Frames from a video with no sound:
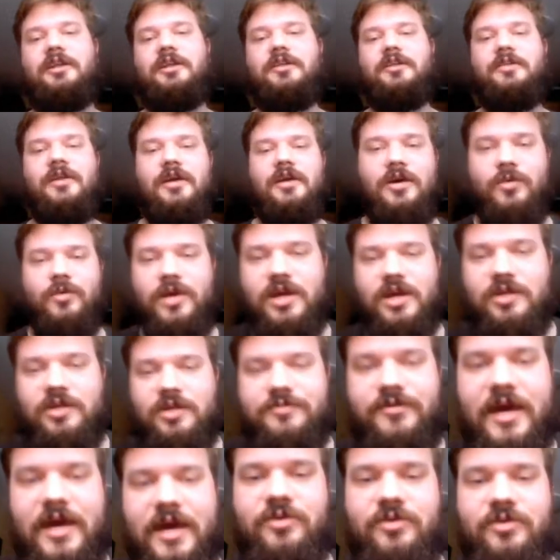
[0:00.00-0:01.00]
We could
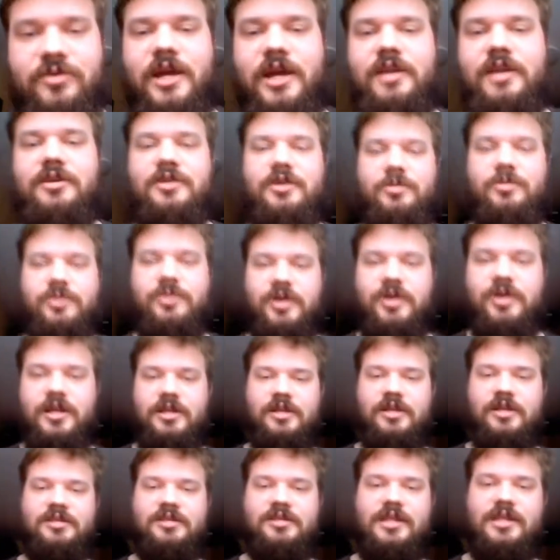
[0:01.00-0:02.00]
federate our Kubernetes
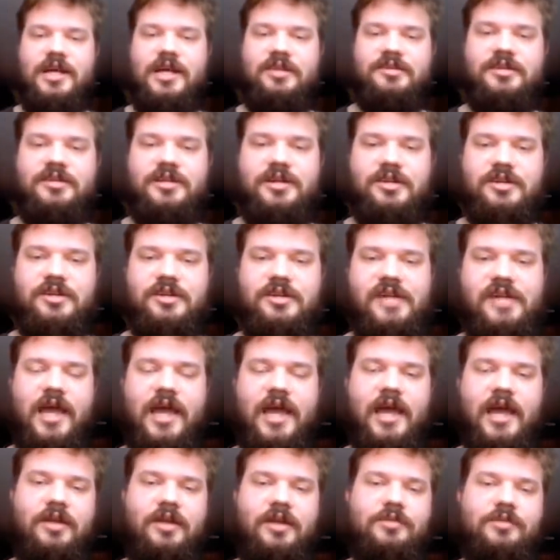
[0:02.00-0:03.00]
clusters
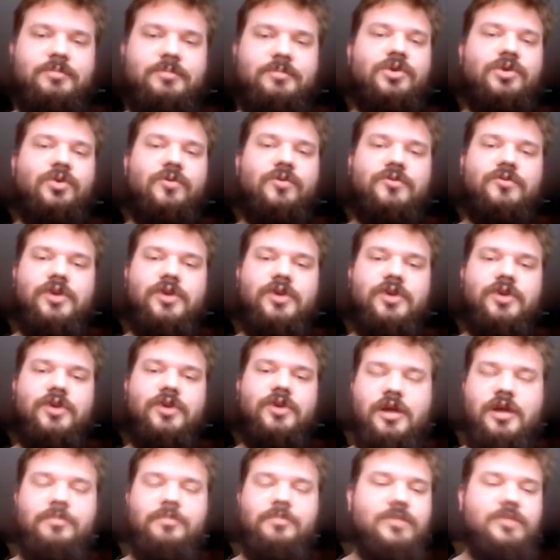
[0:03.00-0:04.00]
and overcome
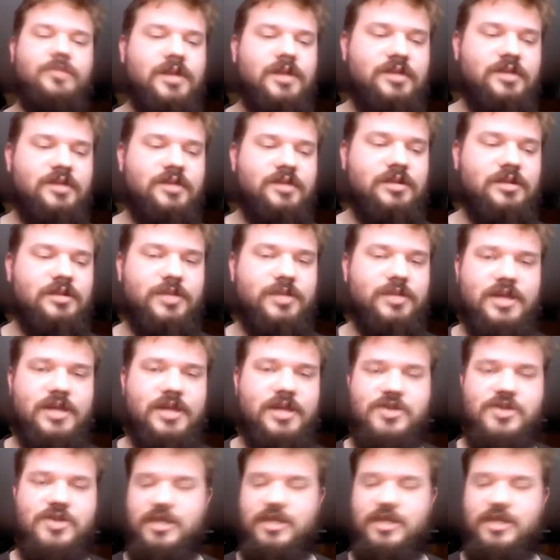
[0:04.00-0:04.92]
these limitations.